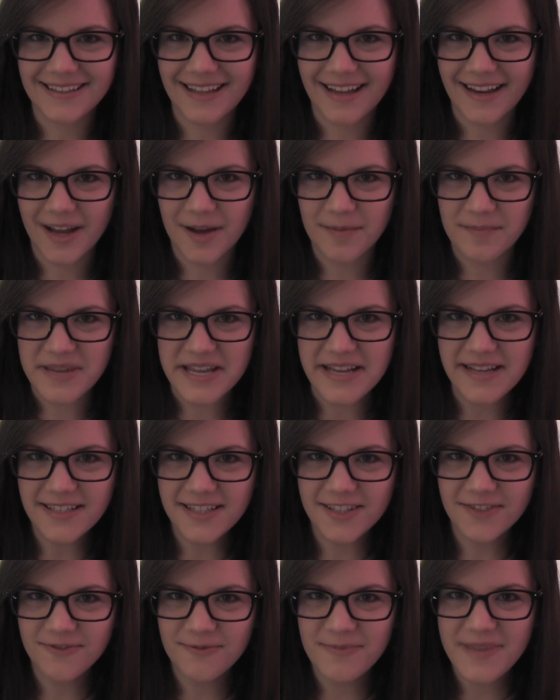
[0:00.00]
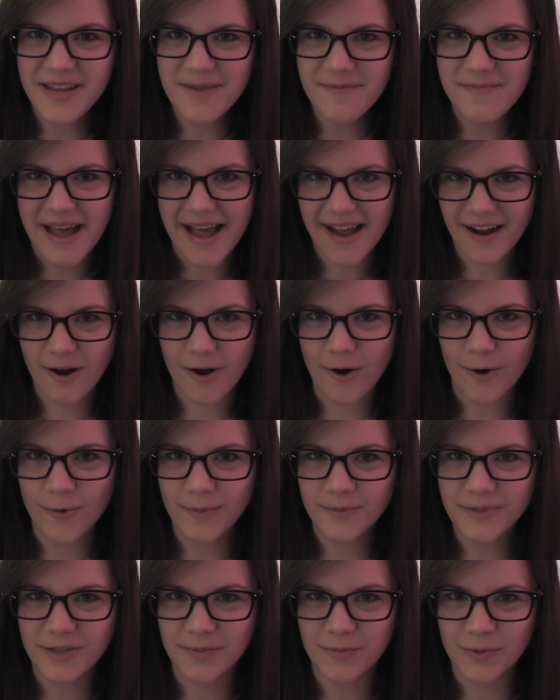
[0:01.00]
like a piece of me back
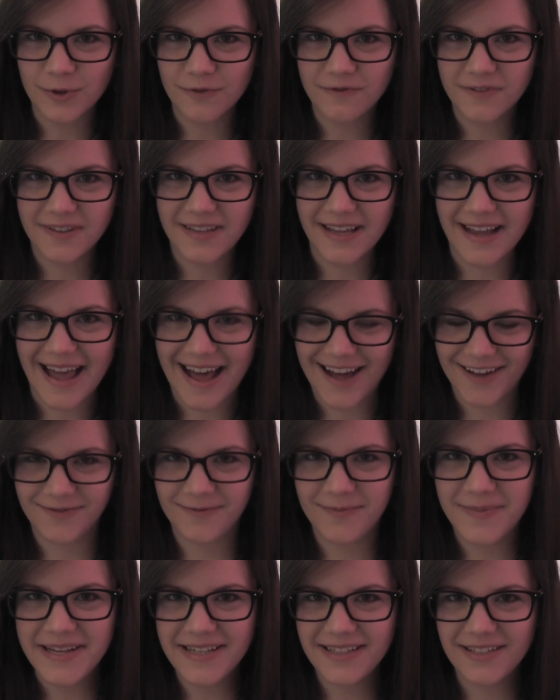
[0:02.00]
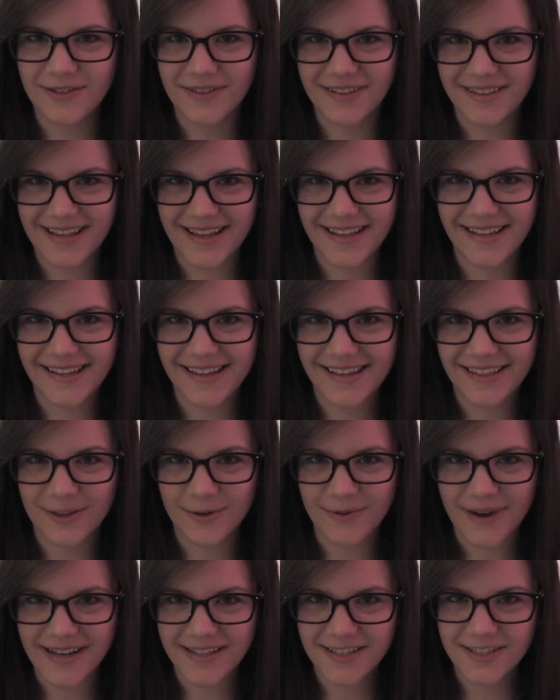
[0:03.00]
home to prove that they have me so that they can get
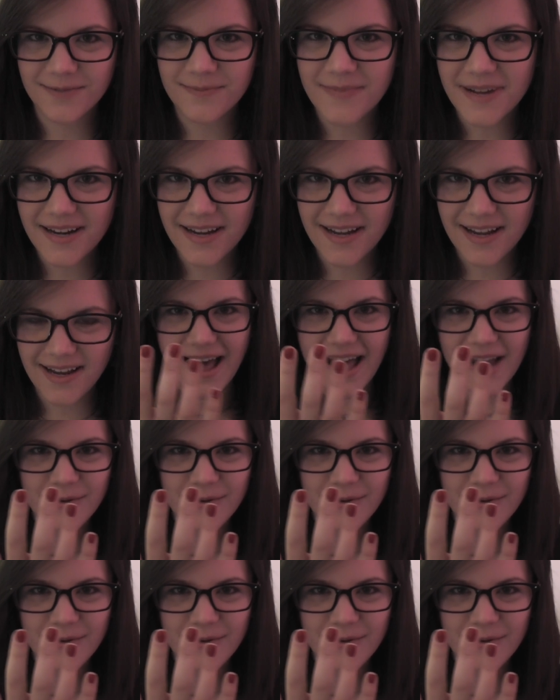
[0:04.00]
the ransom money,